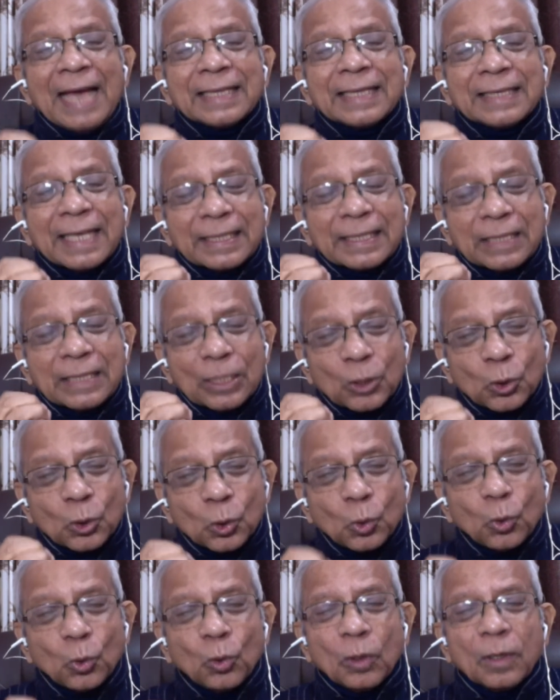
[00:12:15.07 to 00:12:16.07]
that the
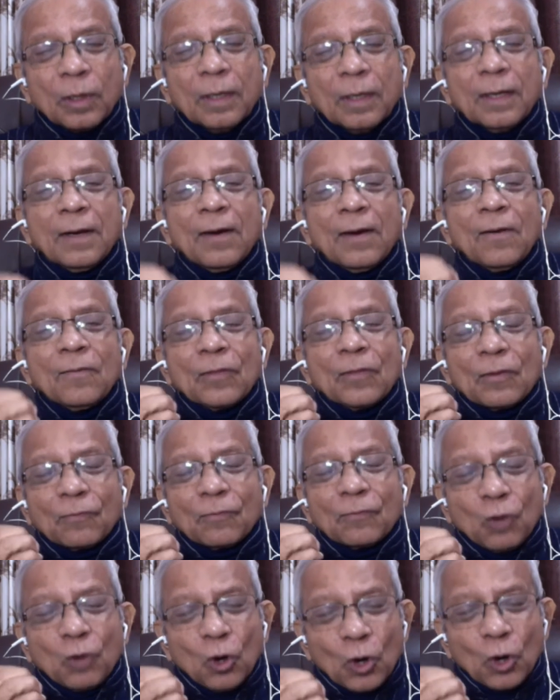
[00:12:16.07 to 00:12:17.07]
rule
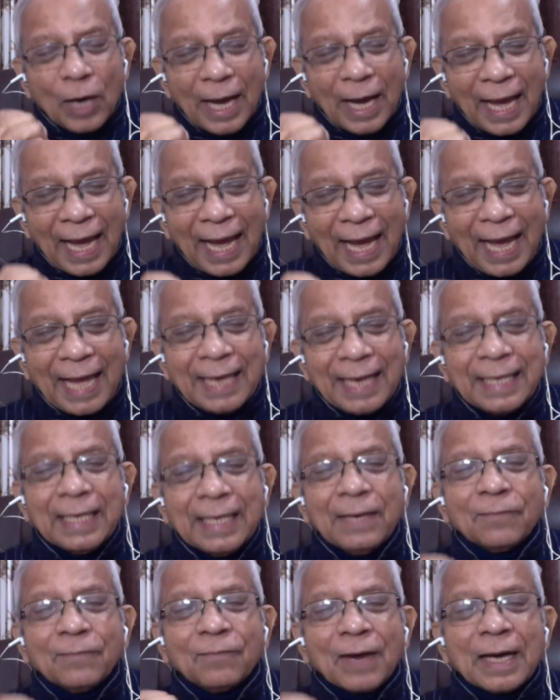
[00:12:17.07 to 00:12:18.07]
for
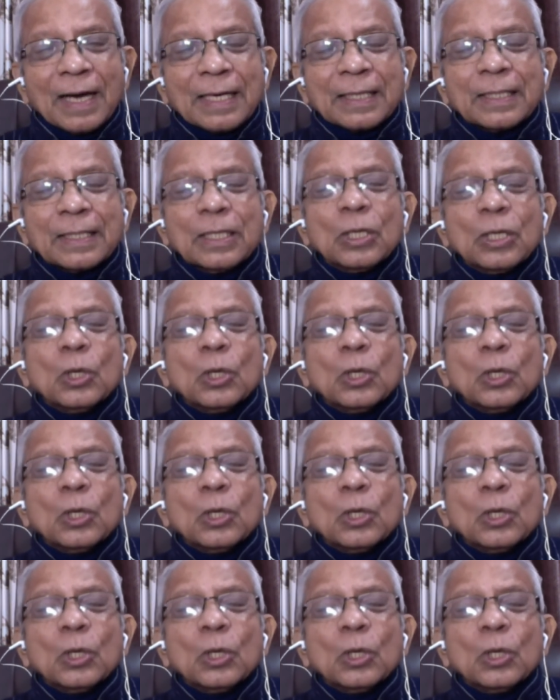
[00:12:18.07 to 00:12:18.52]
anyone